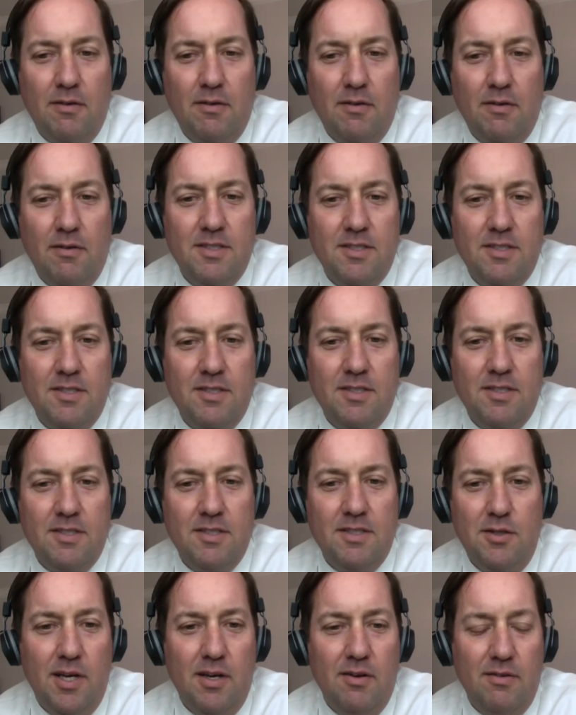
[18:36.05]
I'll listen to
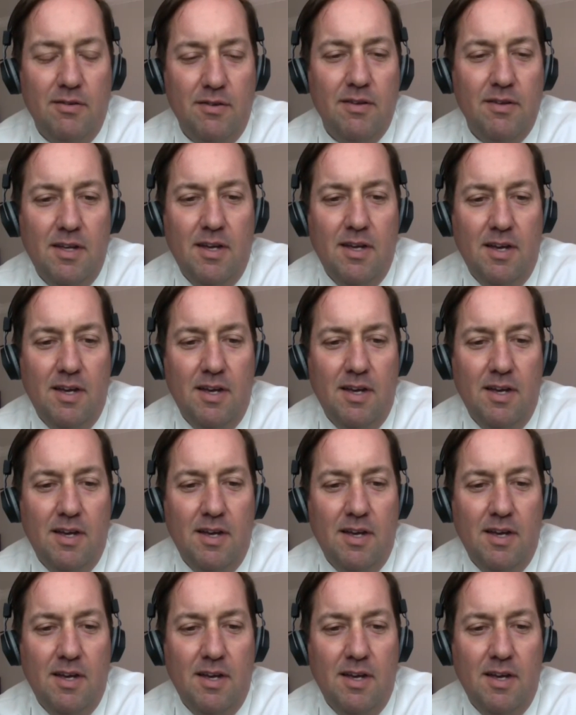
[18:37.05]
you now.